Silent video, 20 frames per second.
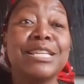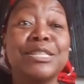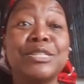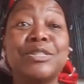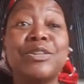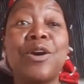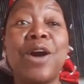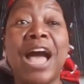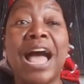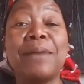
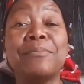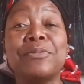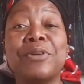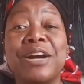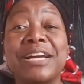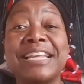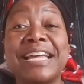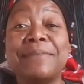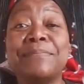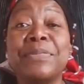So I'm
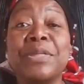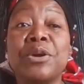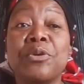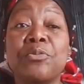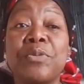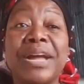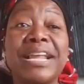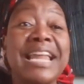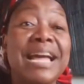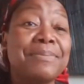gonna,
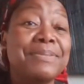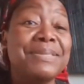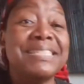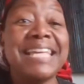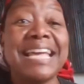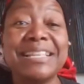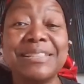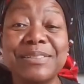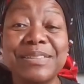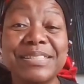when I'm
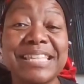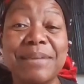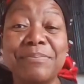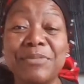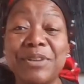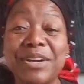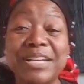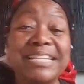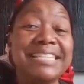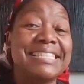settled, I'm
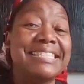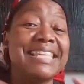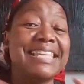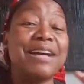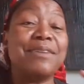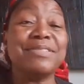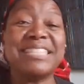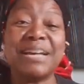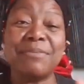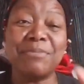gonna
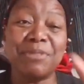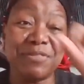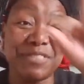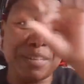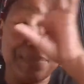sell some of